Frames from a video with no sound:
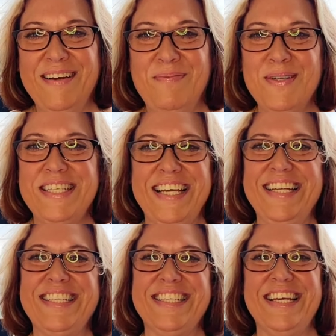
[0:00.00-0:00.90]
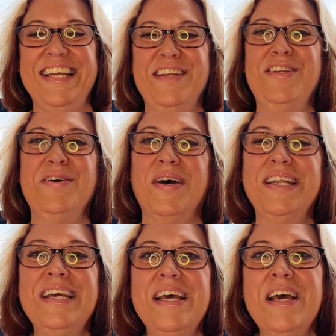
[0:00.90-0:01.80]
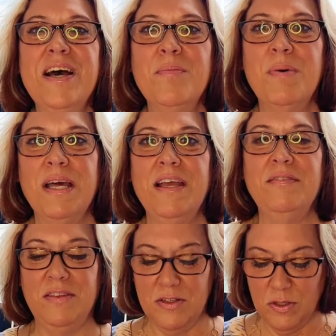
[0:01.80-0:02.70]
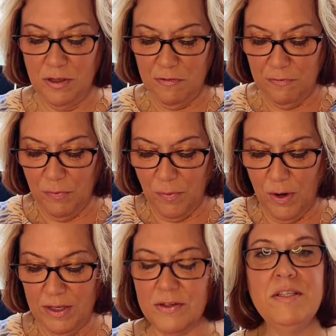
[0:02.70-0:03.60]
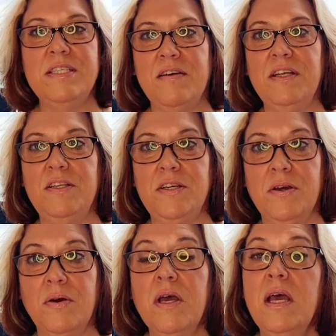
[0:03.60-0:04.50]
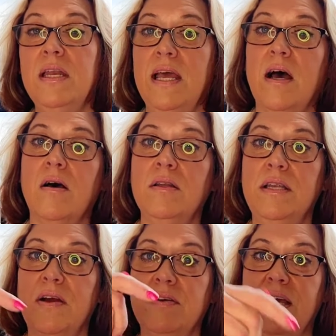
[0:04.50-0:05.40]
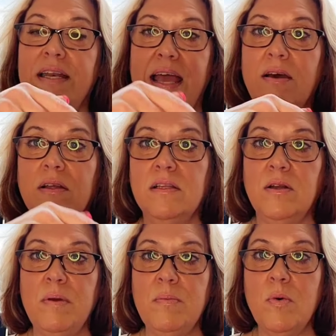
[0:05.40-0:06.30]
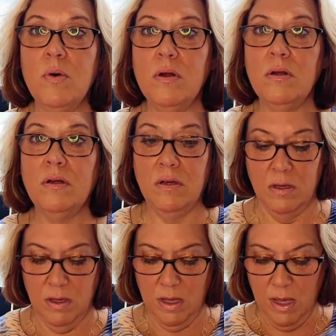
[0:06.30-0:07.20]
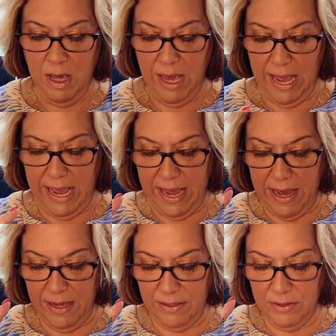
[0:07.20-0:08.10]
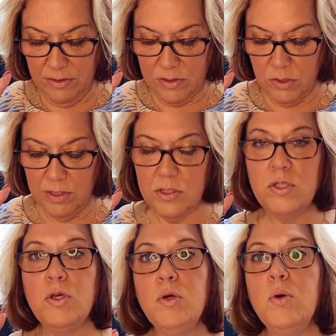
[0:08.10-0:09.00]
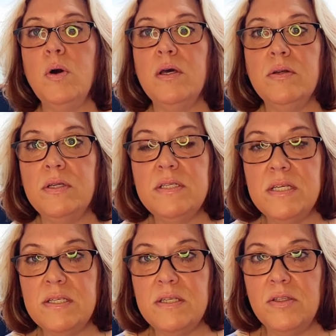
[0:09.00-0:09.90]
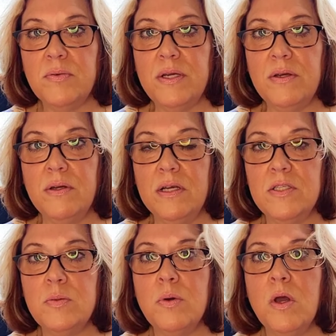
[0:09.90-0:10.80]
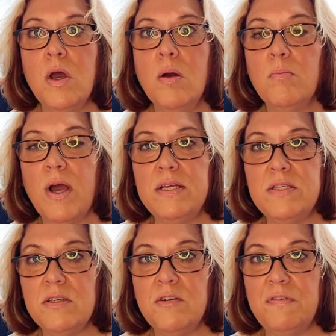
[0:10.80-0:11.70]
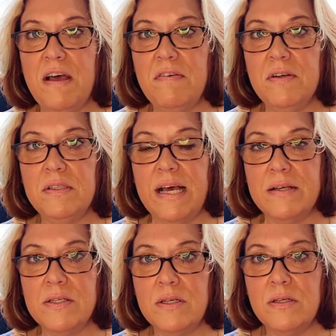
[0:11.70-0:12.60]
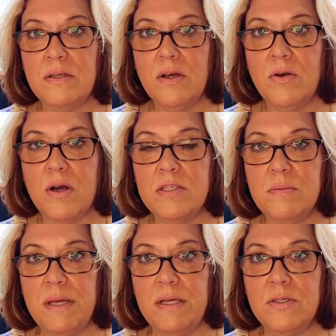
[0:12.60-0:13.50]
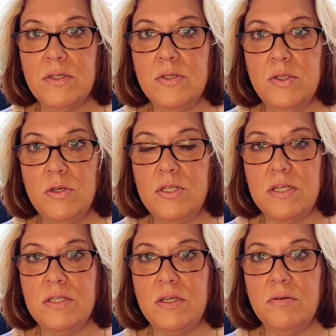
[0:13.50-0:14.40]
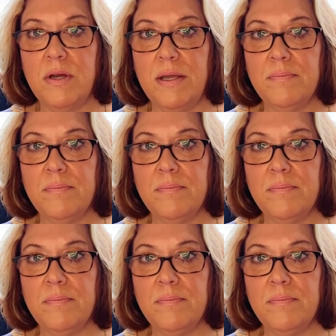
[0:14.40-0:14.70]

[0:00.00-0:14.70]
percentage because I didn't do it. But if there's only 472. Now, narrow that down a little bit more, and there's only 263 units priced under 500,000 across the beach, 263,